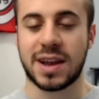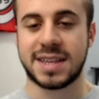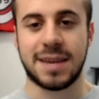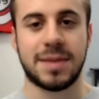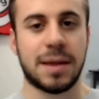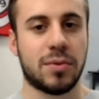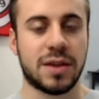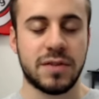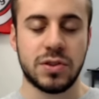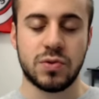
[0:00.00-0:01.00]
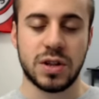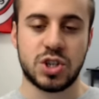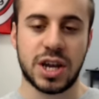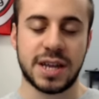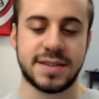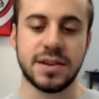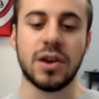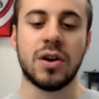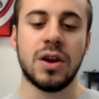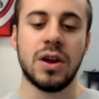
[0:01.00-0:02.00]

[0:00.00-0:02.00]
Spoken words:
except that Bonaventura chance there